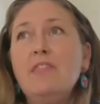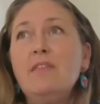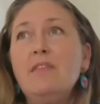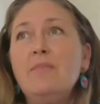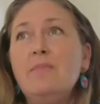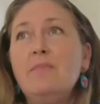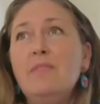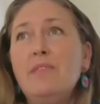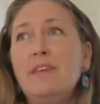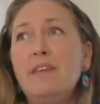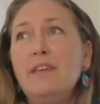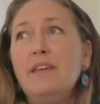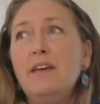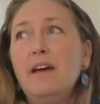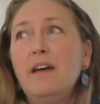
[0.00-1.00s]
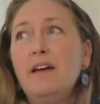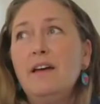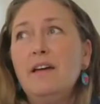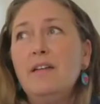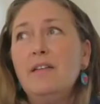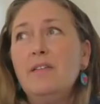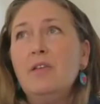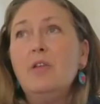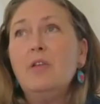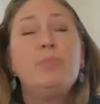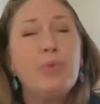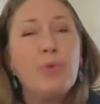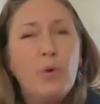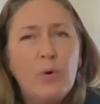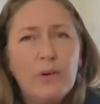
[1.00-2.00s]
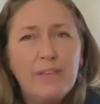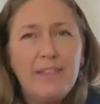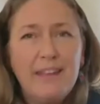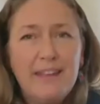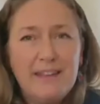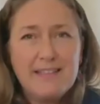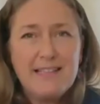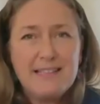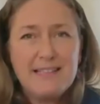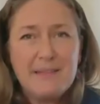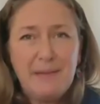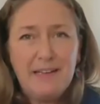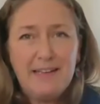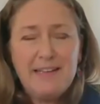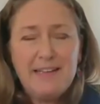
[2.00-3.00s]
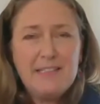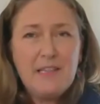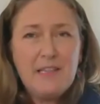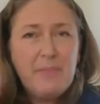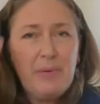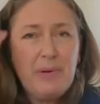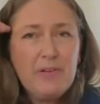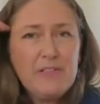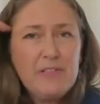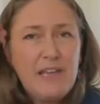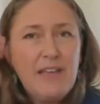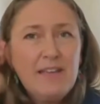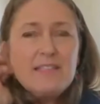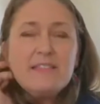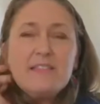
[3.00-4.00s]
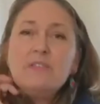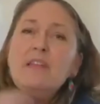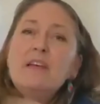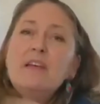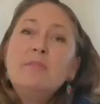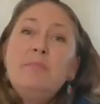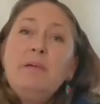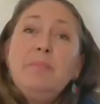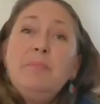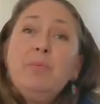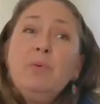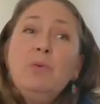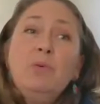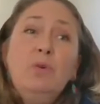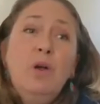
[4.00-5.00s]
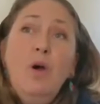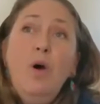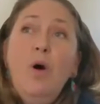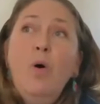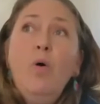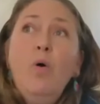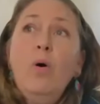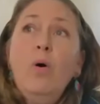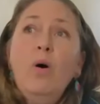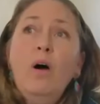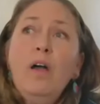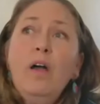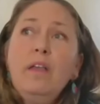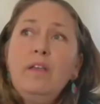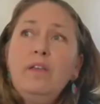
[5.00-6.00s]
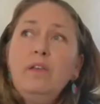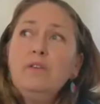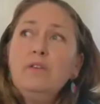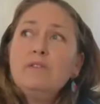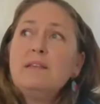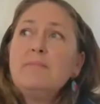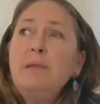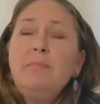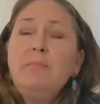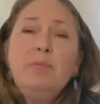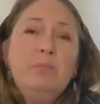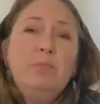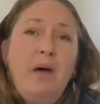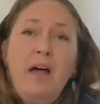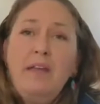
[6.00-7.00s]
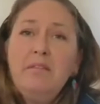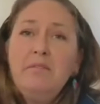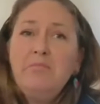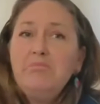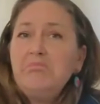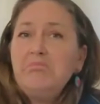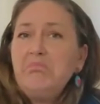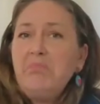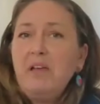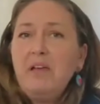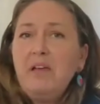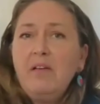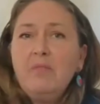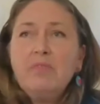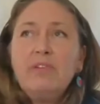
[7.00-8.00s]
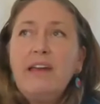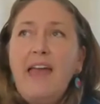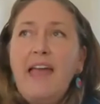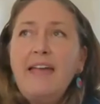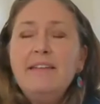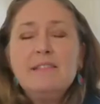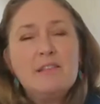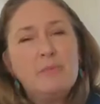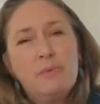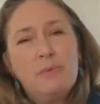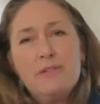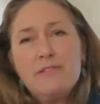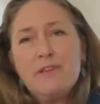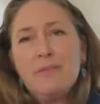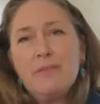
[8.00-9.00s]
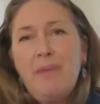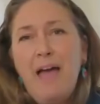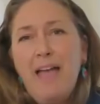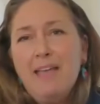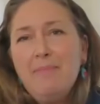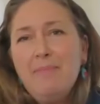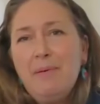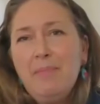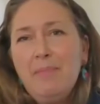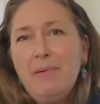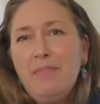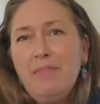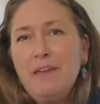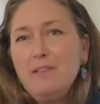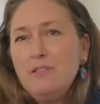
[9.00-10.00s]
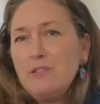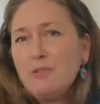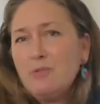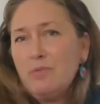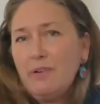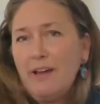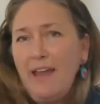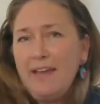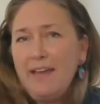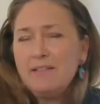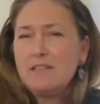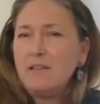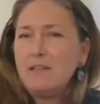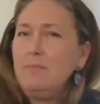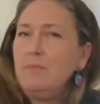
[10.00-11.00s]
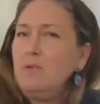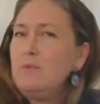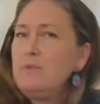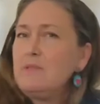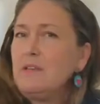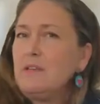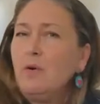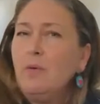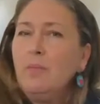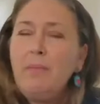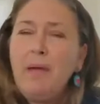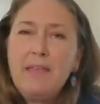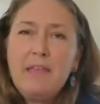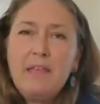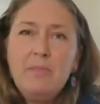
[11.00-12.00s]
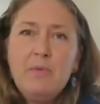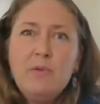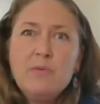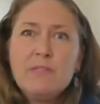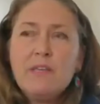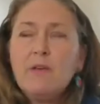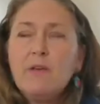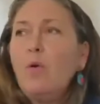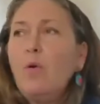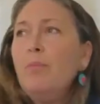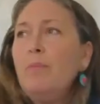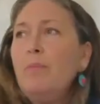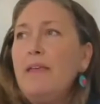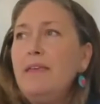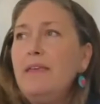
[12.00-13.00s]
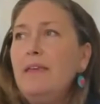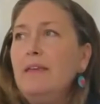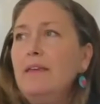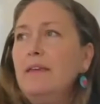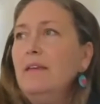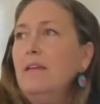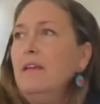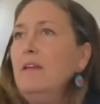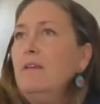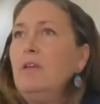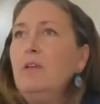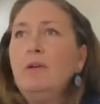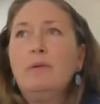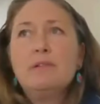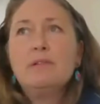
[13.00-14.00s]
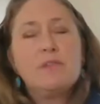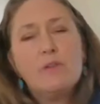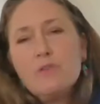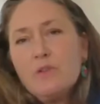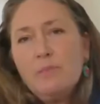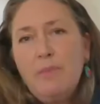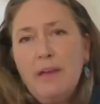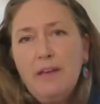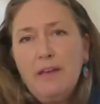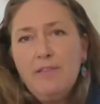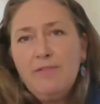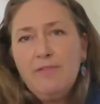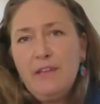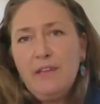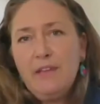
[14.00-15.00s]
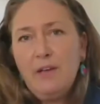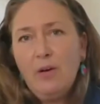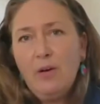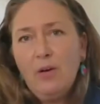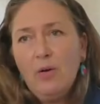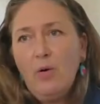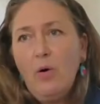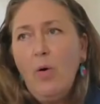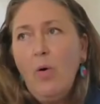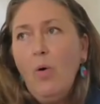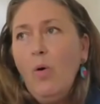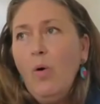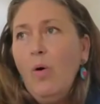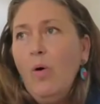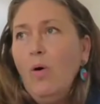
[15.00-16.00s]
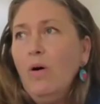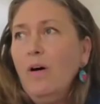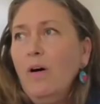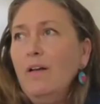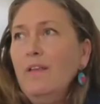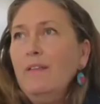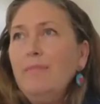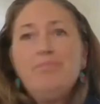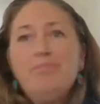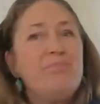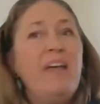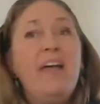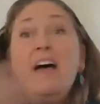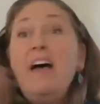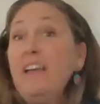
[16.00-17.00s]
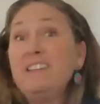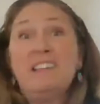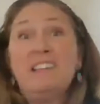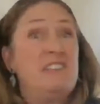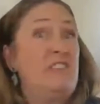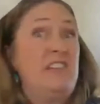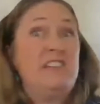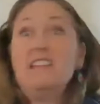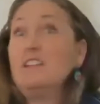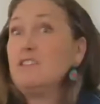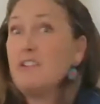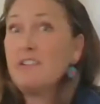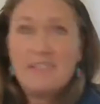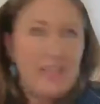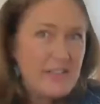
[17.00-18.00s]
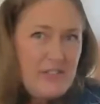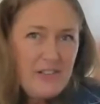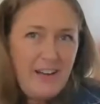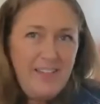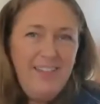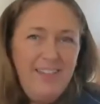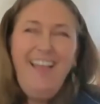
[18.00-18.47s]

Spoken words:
the broaden the accessibility to the project. So young people, or some people mightn't relate to words on paper, but they do relate to music, or making a social media video, or etc., etc., etc.,